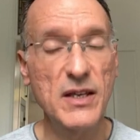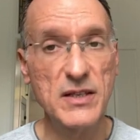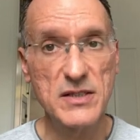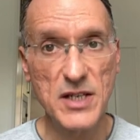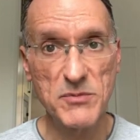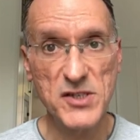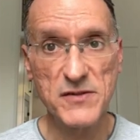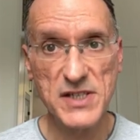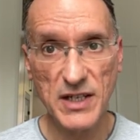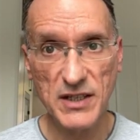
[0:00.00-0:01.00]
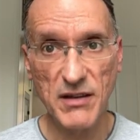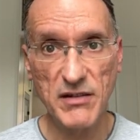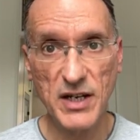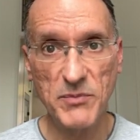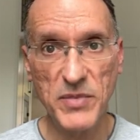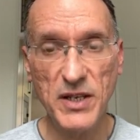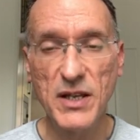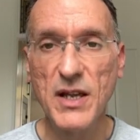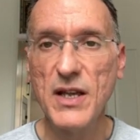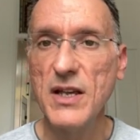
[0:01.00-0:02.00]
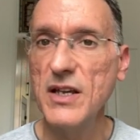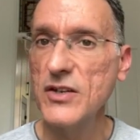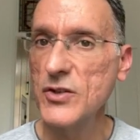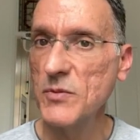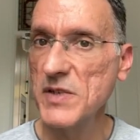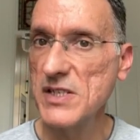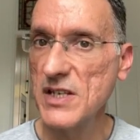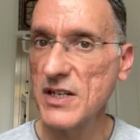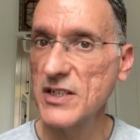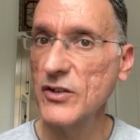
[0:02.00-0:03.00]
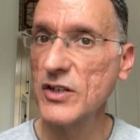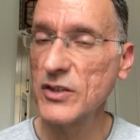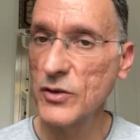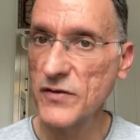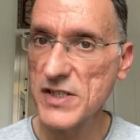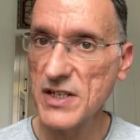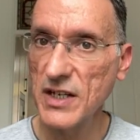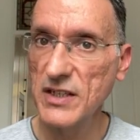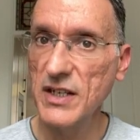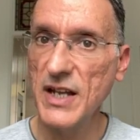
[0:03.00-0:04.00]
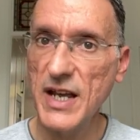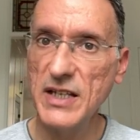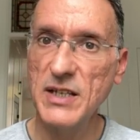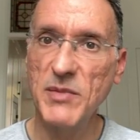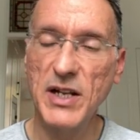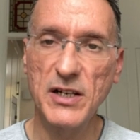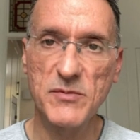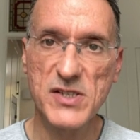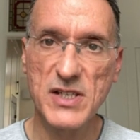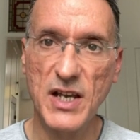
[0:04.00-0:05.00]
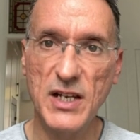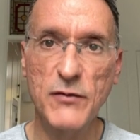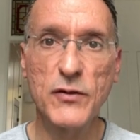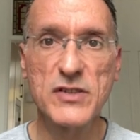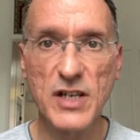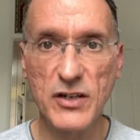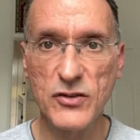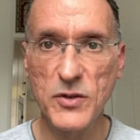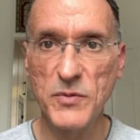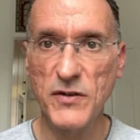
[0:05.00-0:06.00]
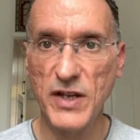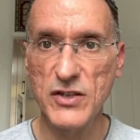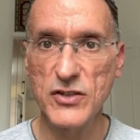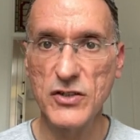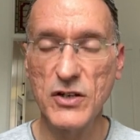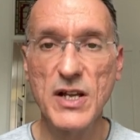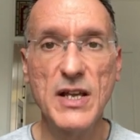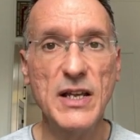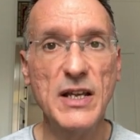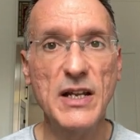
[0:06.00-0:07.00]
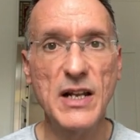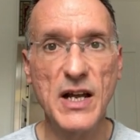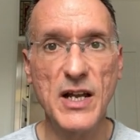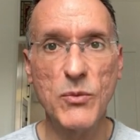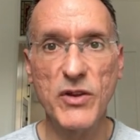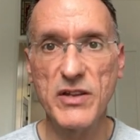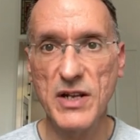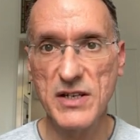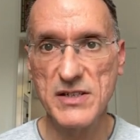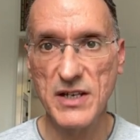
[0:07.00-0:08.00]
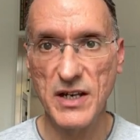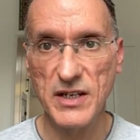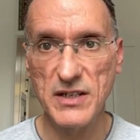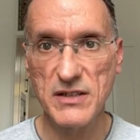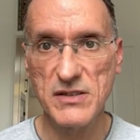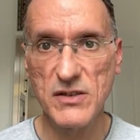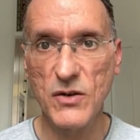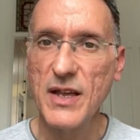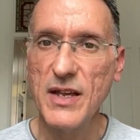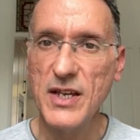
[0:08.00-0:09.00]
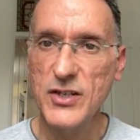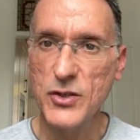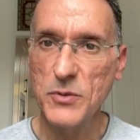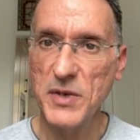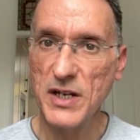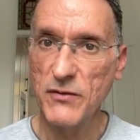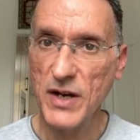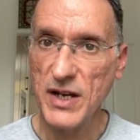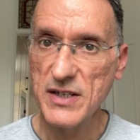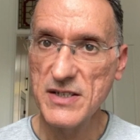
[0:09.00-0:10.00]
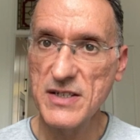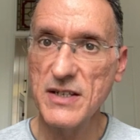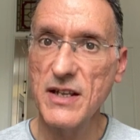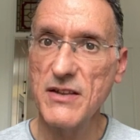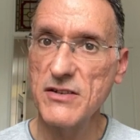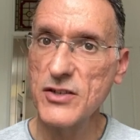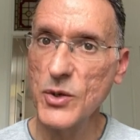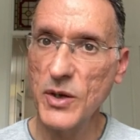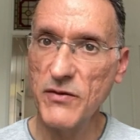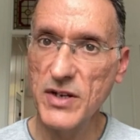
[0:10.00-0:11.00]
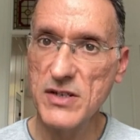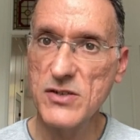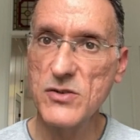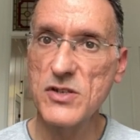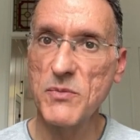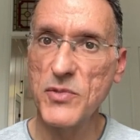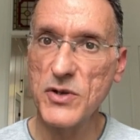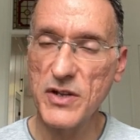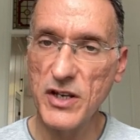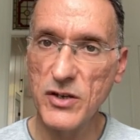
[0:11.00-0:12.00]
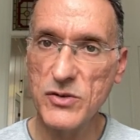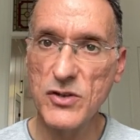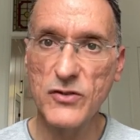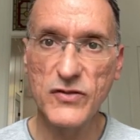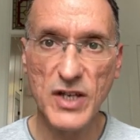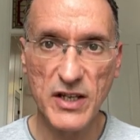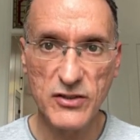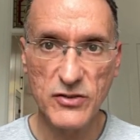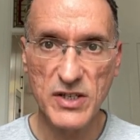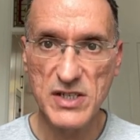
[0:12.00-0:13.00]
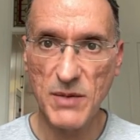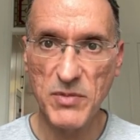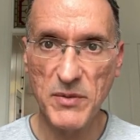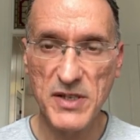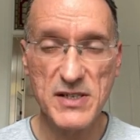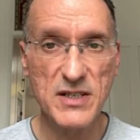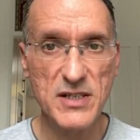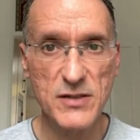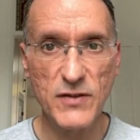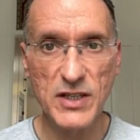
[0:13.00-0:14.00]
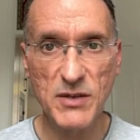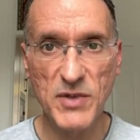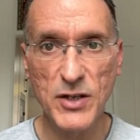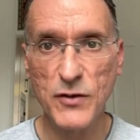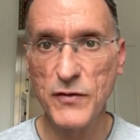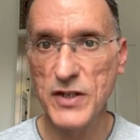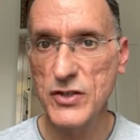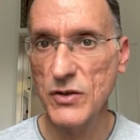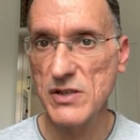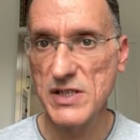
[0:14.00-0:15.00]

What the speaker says: In terms of statin therapy, he should be started on atorvastatin 80 mg daily for secondary prevention in line with NICE guidance. He should be advised that there's no evidence to support the use of dietary supplements such as vitamin or fish oil